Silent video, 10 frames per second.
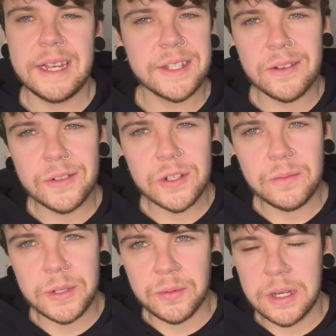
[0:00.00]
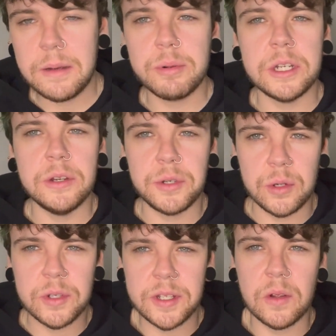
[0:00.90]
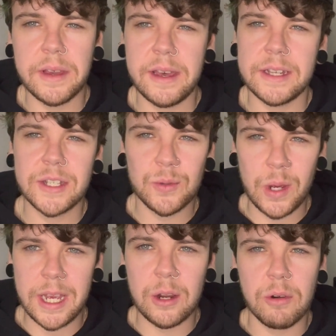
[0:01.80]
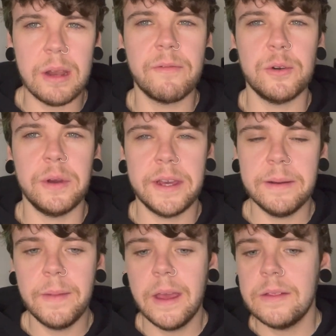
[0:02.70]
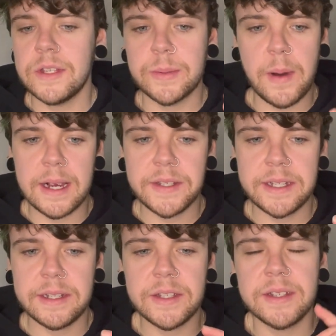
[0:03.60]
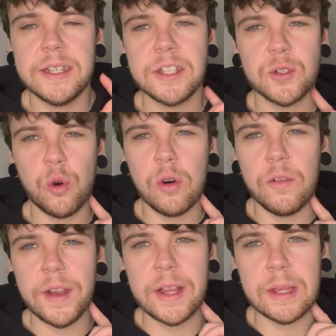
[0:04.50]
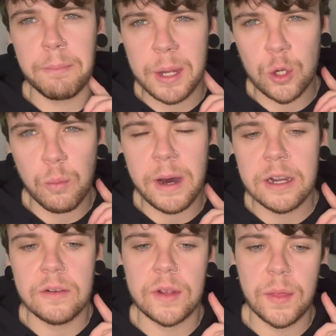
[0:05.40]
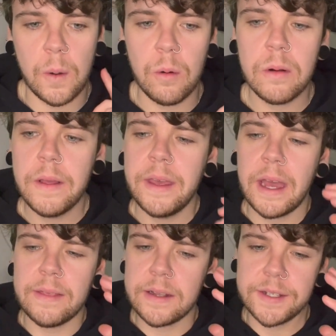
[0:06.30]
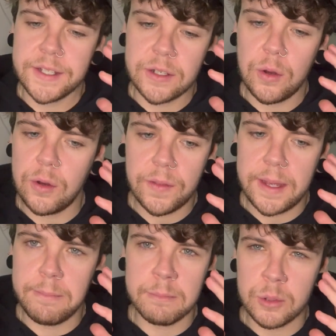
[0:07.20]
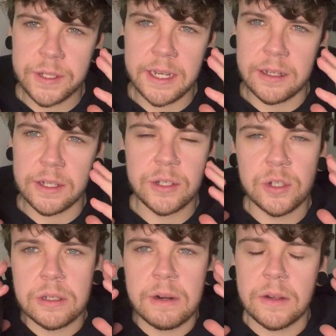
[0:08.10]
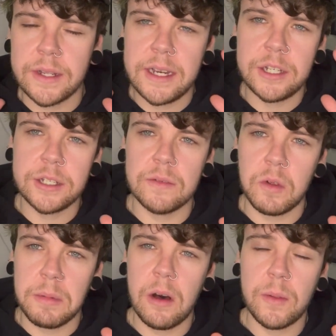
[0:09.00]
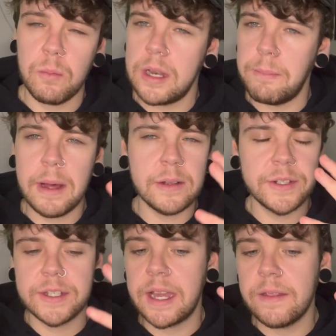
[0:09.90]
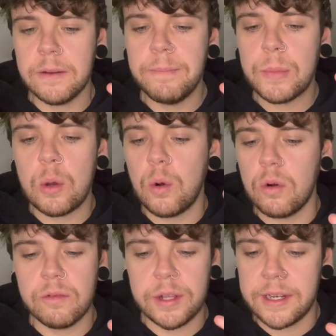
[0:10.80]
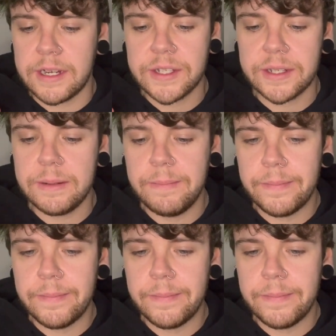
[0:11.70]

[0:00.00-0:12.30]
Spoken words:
It's not super sweet, but you do still get a sweet grapefruit hit. The spiciness is sort of in the middle back of your throat, and then there's an earthy muskiness just around the edges of your mouth, and when it melds together all really nicely.